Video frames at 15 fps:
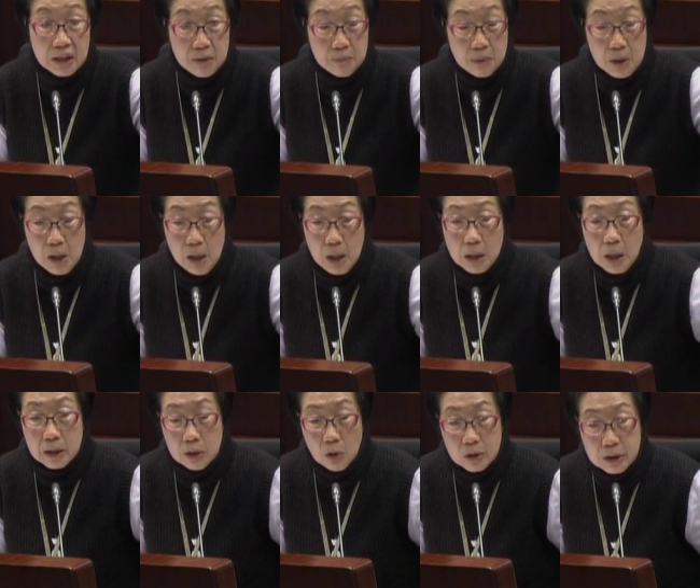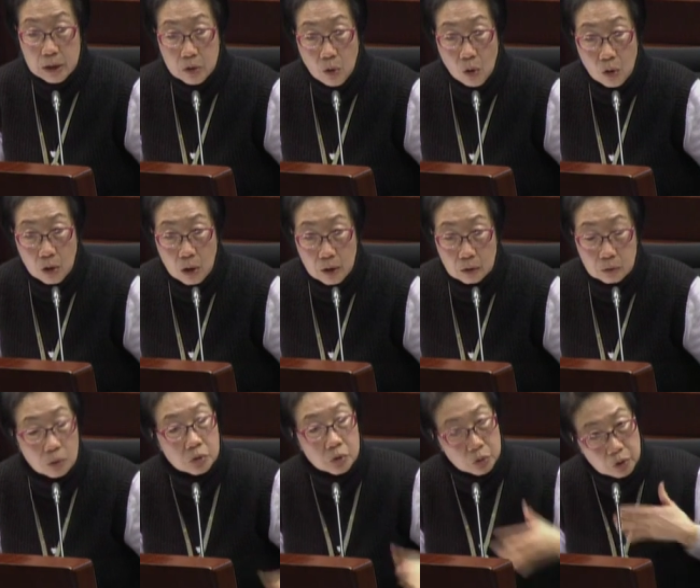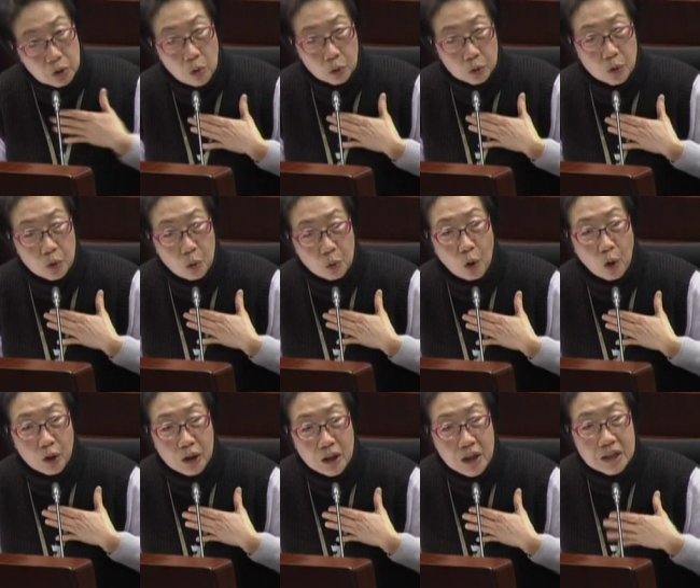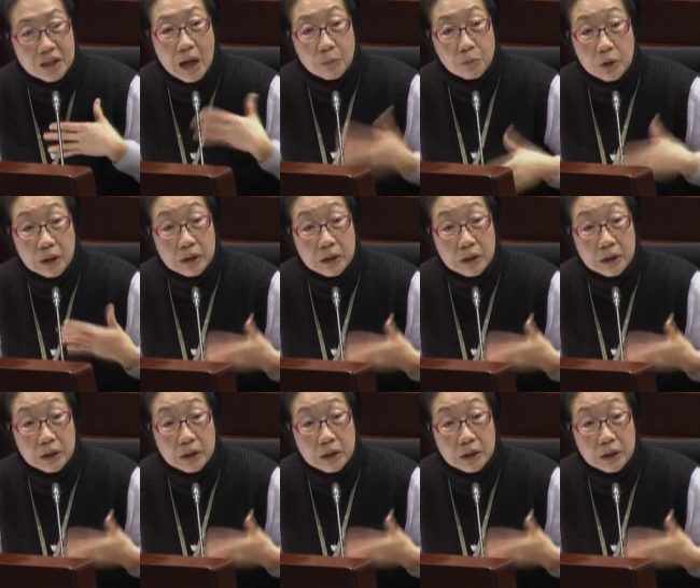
and there were different uh, documents.